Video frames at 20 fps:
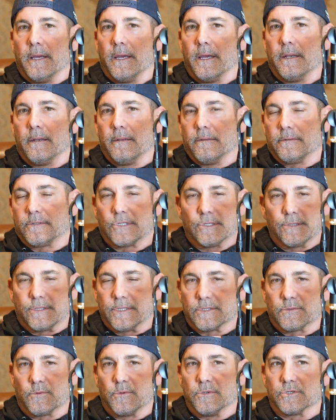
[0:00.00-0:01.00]
And the
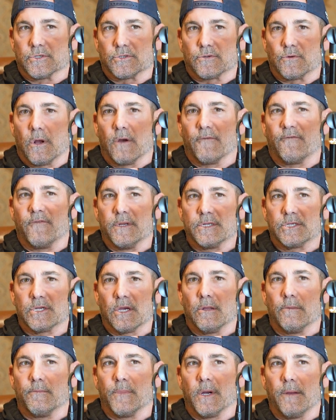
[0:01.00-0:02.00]
truth is we were just wrong for
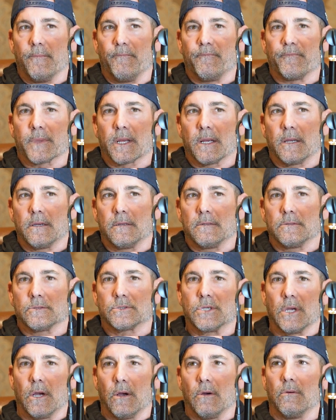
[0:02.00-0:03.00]
each other. But
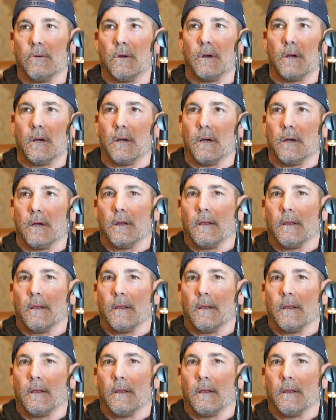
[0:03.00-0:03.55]
so